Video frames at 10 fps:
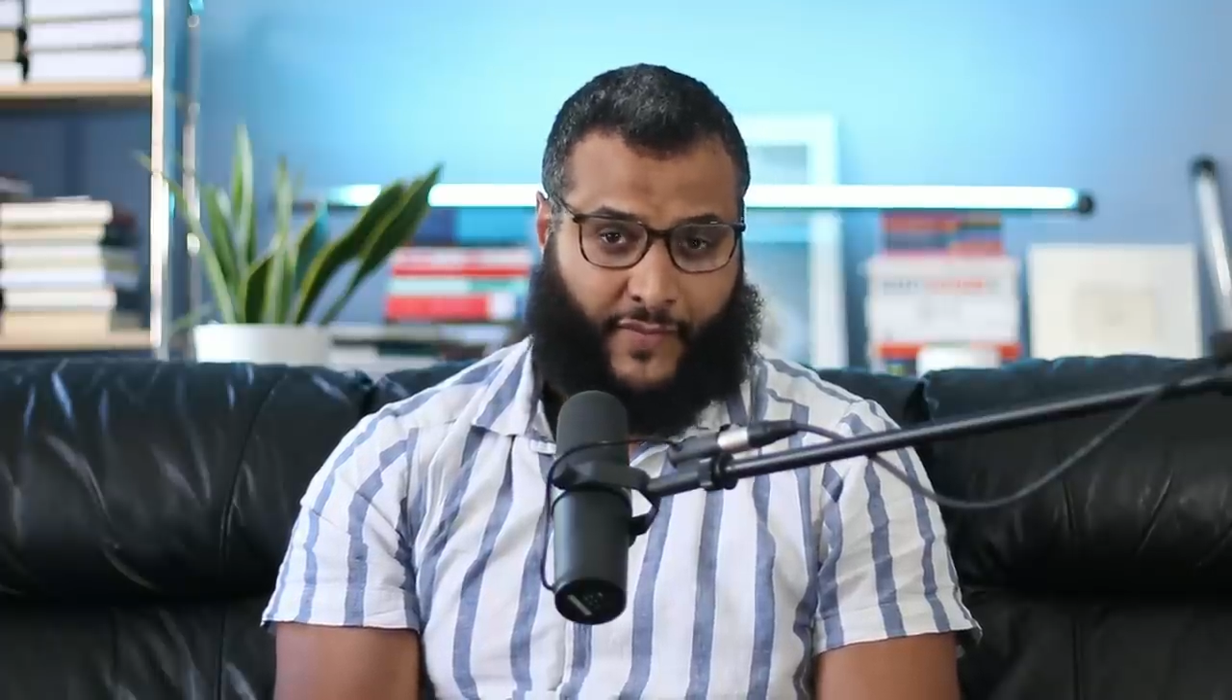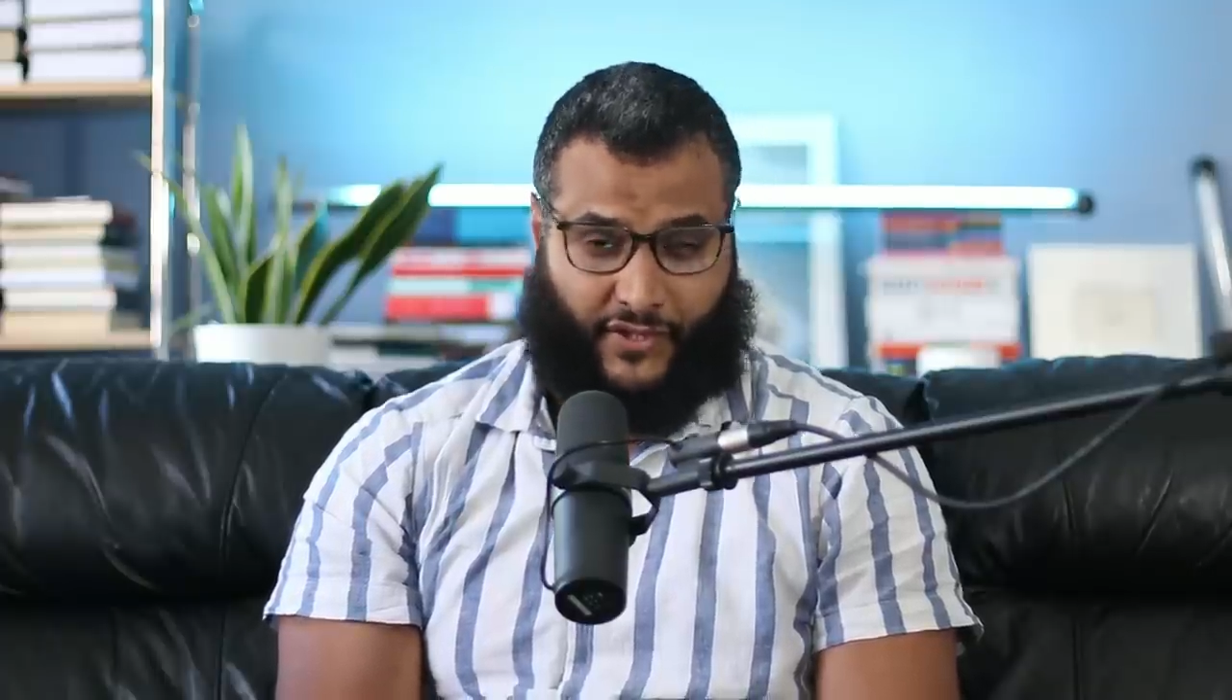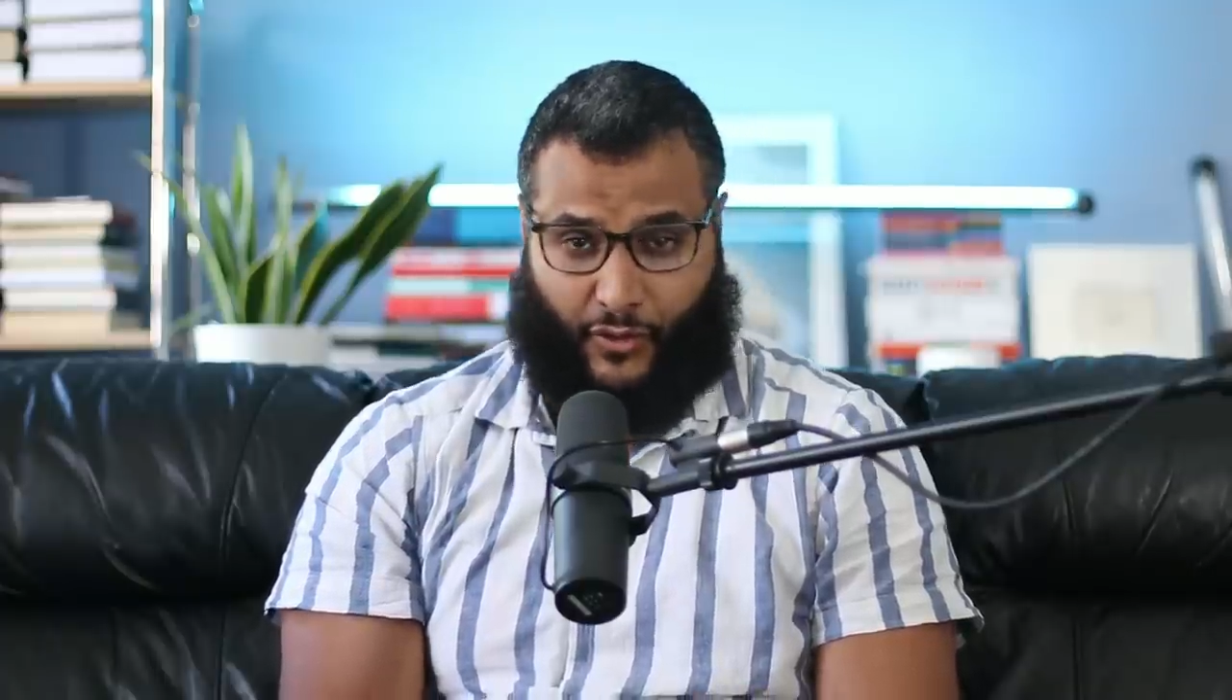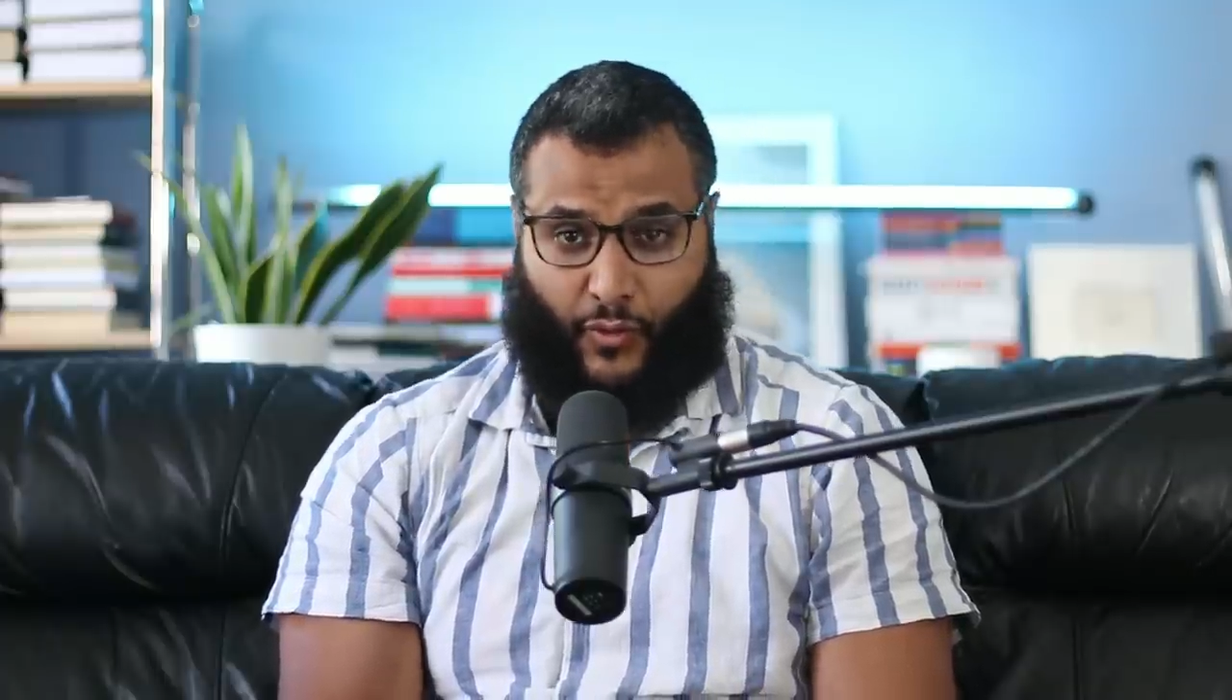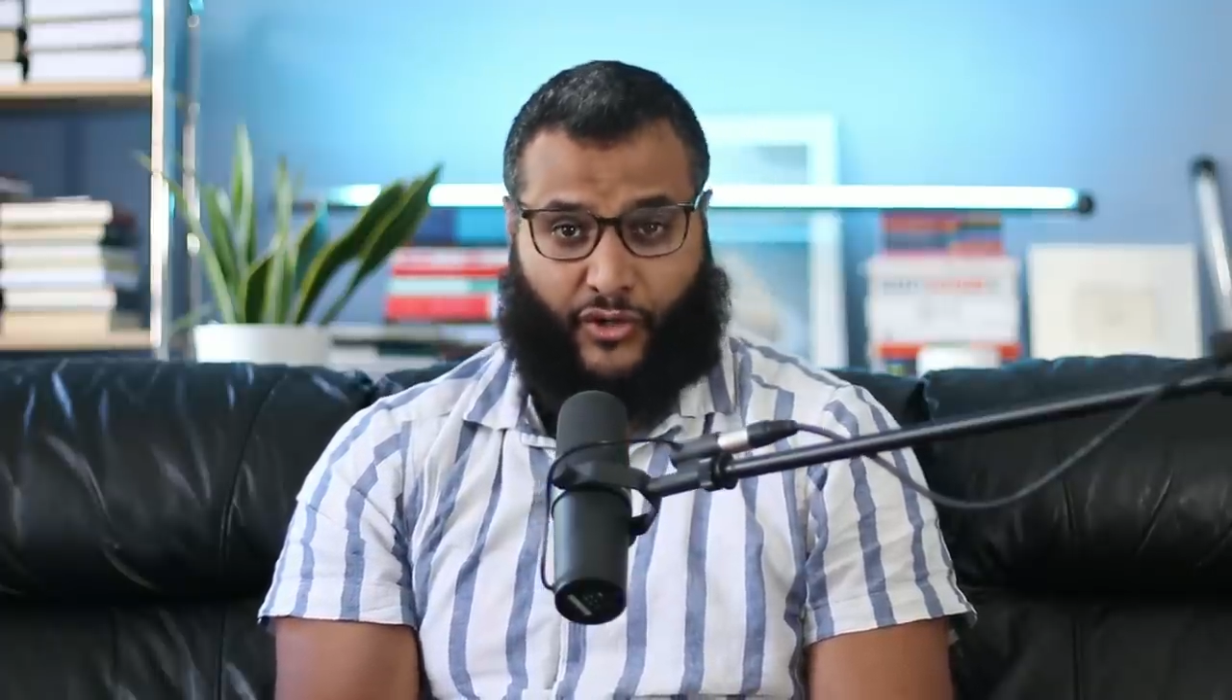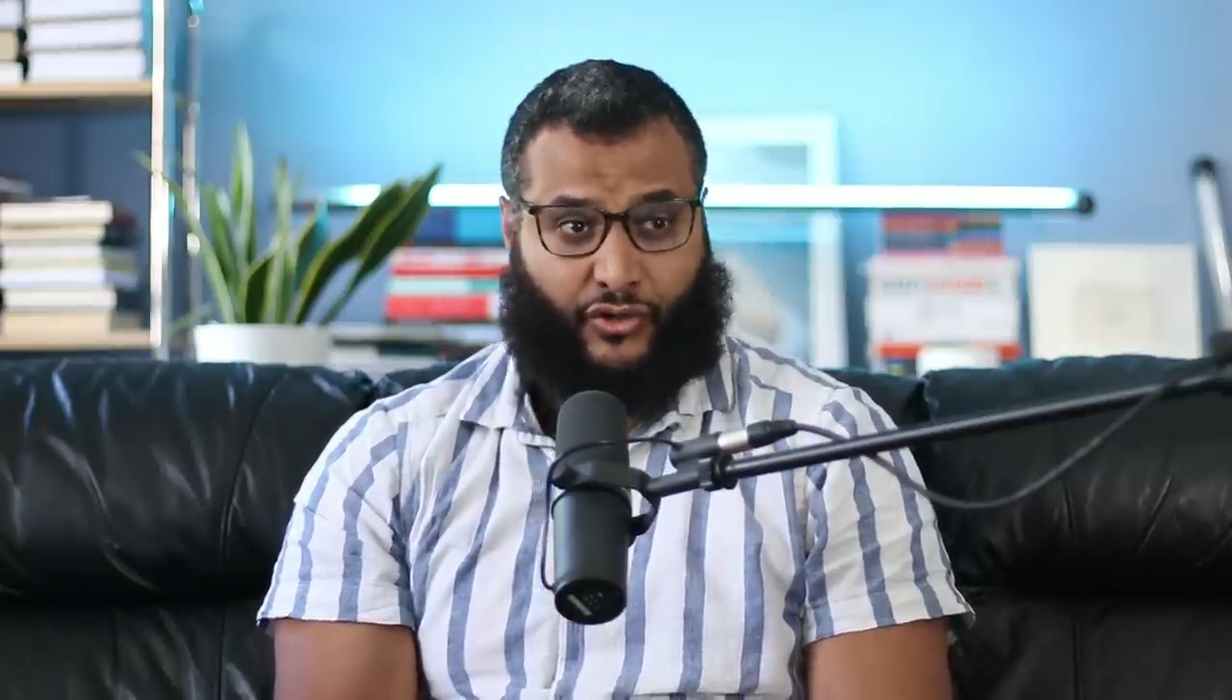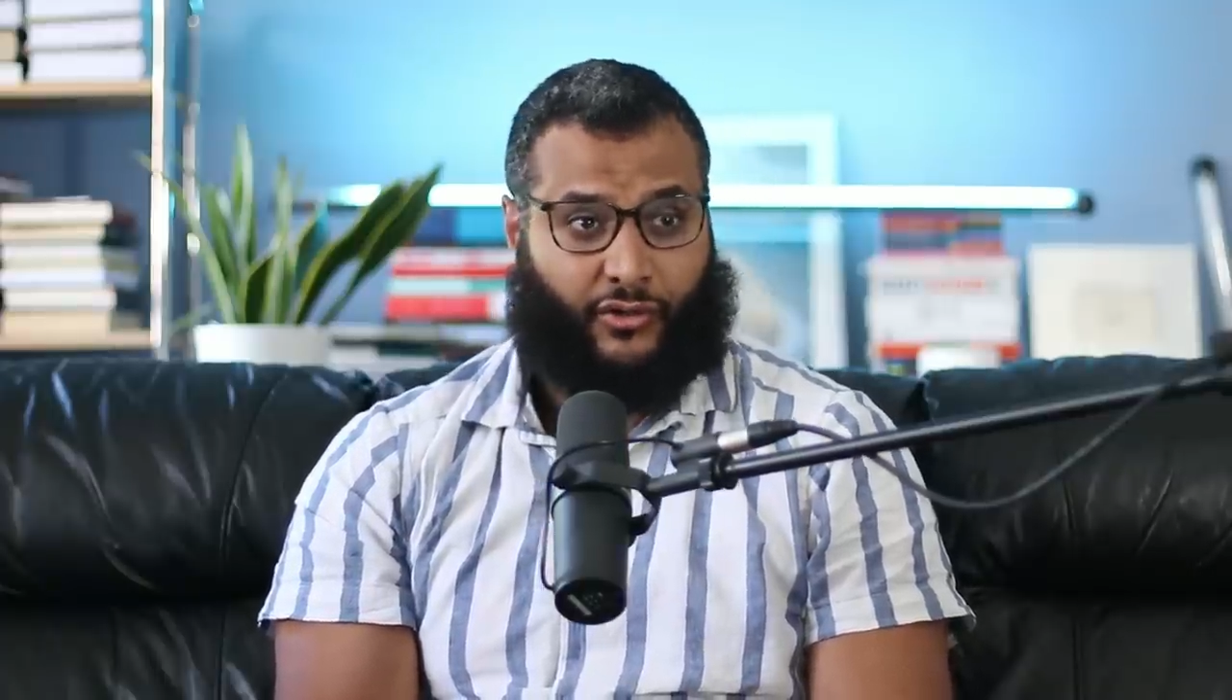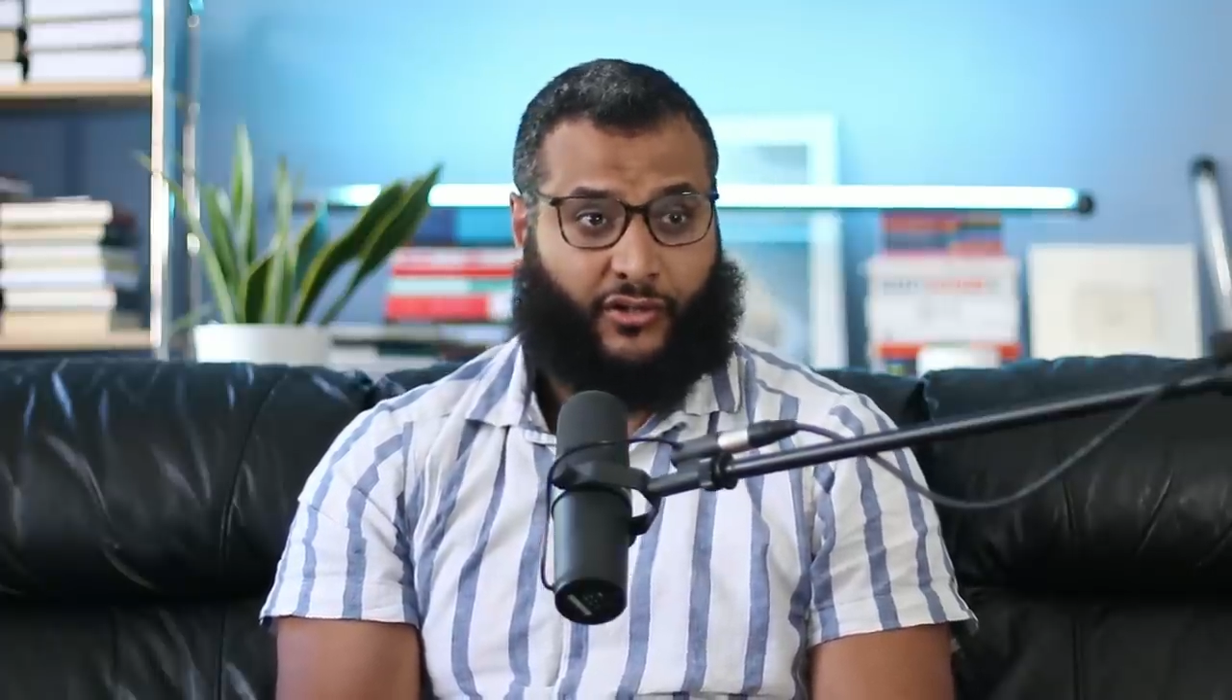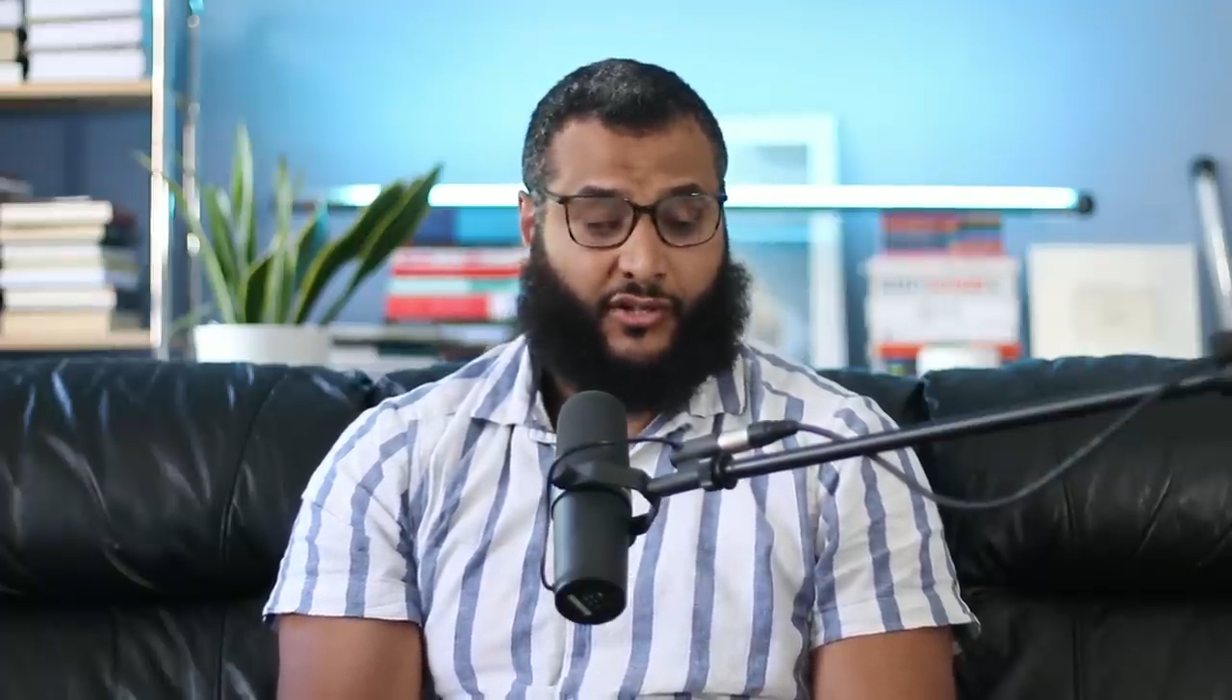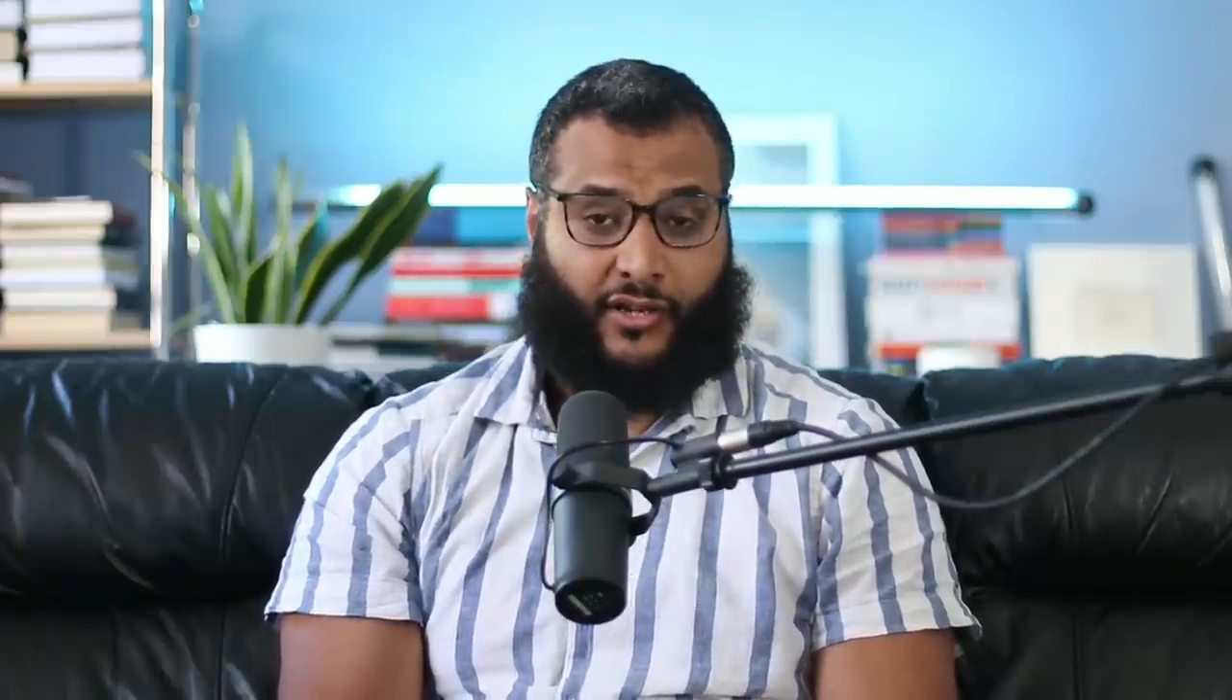This is a
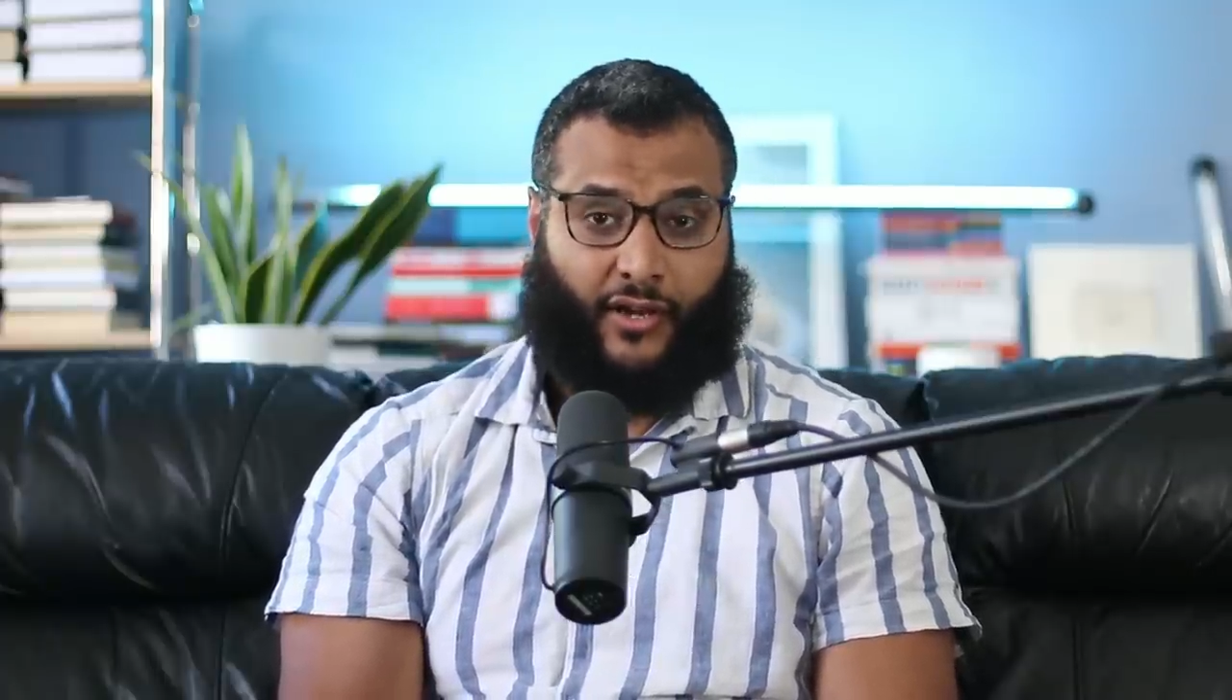question,